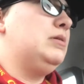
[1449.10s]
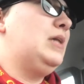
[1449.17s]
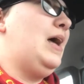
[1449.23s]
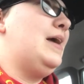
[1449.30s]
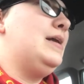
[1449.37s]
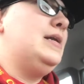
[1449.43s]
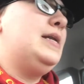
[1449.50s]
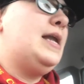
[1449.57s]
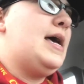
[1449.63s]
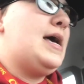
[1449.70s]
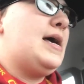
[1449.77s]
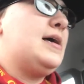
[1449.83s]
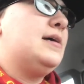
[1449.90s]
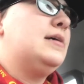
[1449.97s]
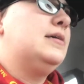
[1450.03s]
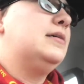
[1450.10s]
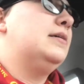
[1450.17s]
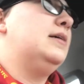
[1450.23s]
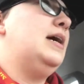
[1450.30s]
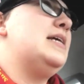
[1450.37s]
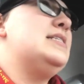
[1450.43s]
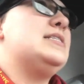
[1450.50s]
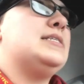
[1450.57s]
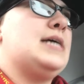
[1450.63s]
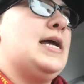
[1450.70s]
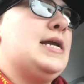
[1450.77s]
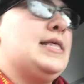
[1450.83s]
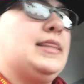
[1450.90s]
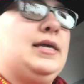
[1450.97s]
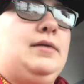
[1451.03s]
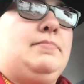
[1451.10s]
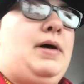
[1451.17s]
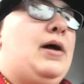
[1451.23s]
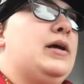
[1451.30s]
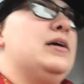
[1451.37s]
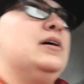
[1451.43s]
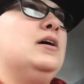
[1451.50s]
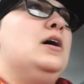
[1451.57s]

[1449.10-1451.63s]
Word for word: like, nah, I didn't say anything about it.